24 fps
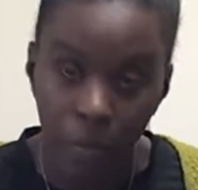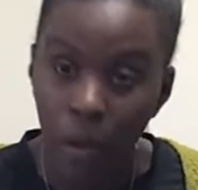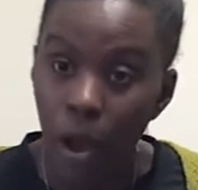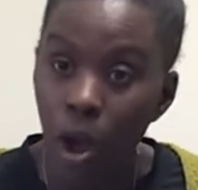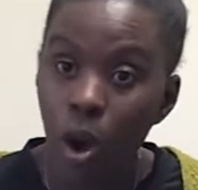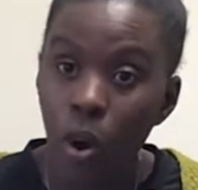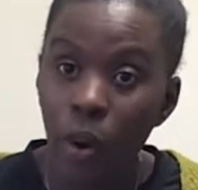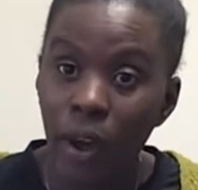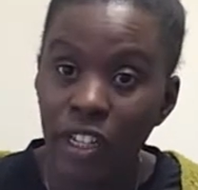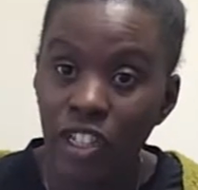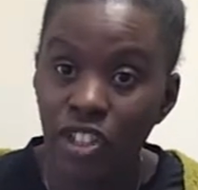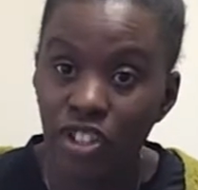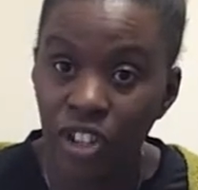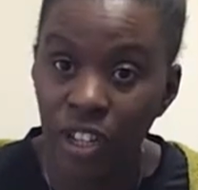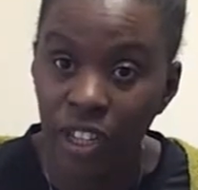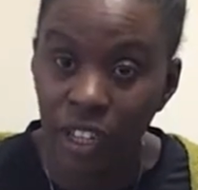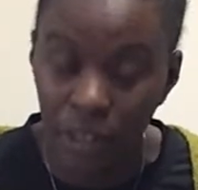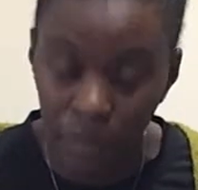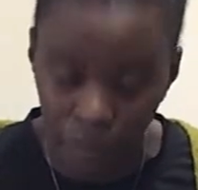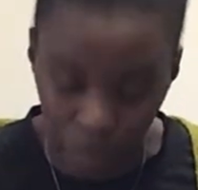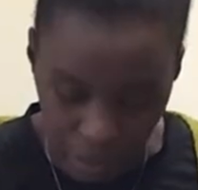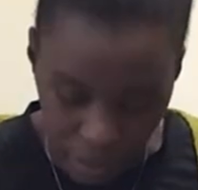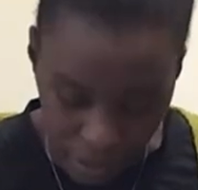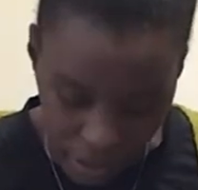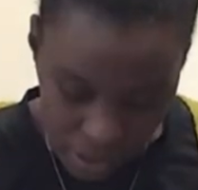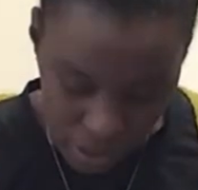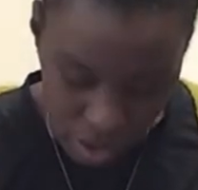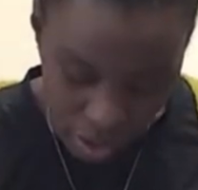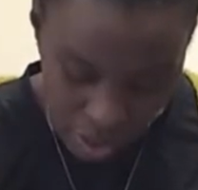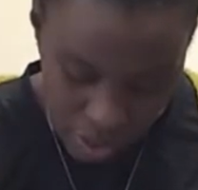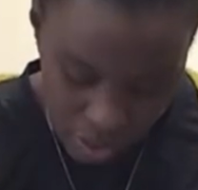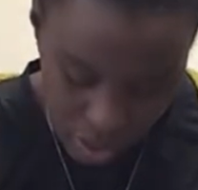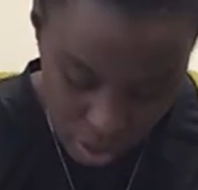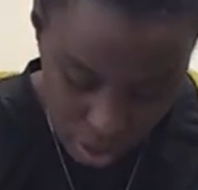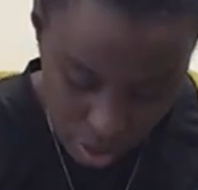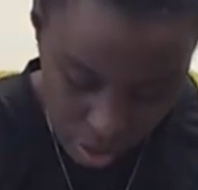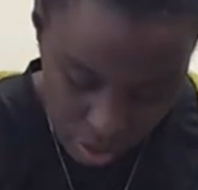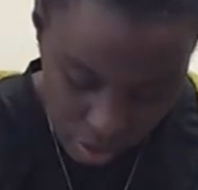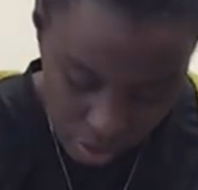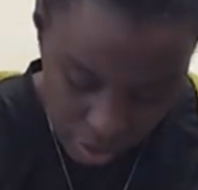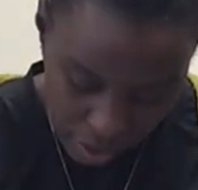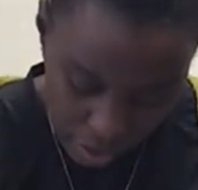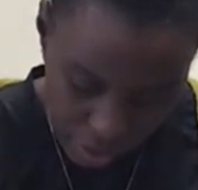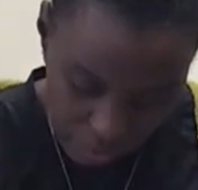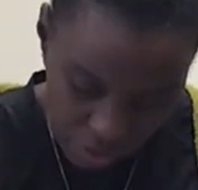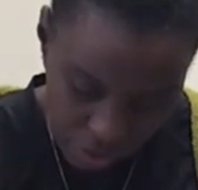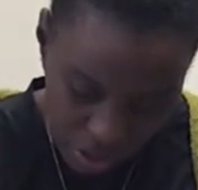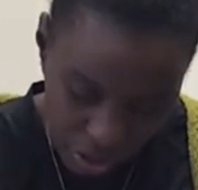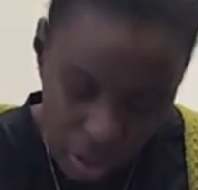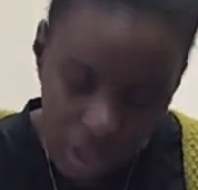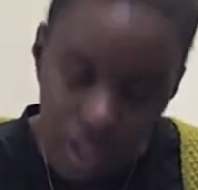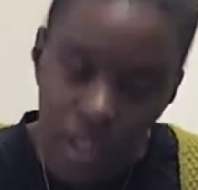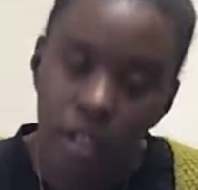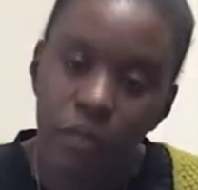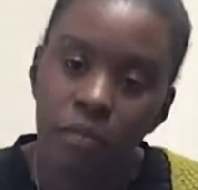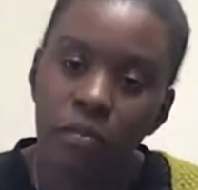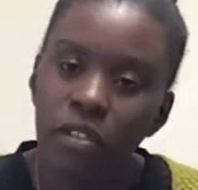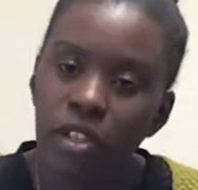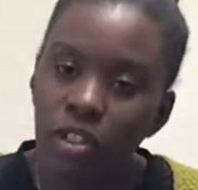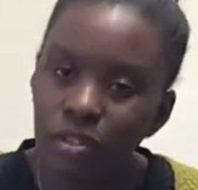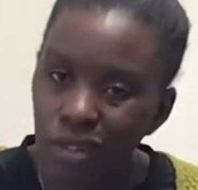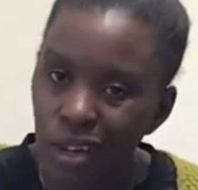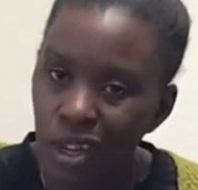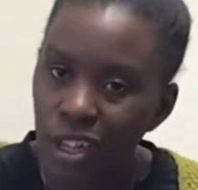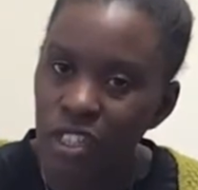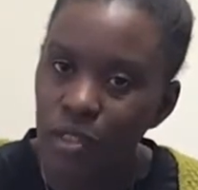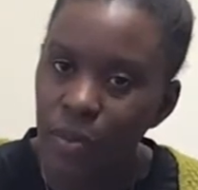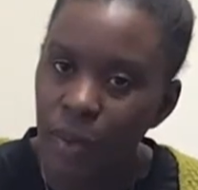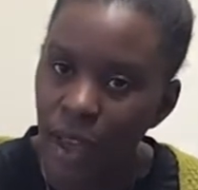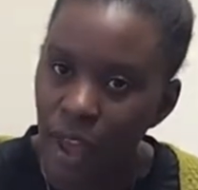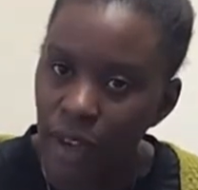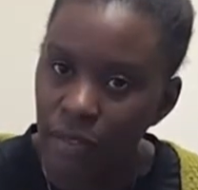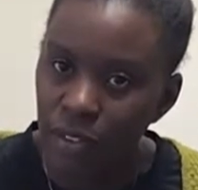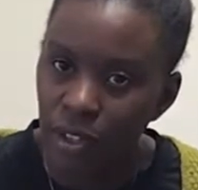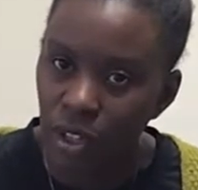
Oh, and chicken breast. I know that I have chicken. You'll notice we have a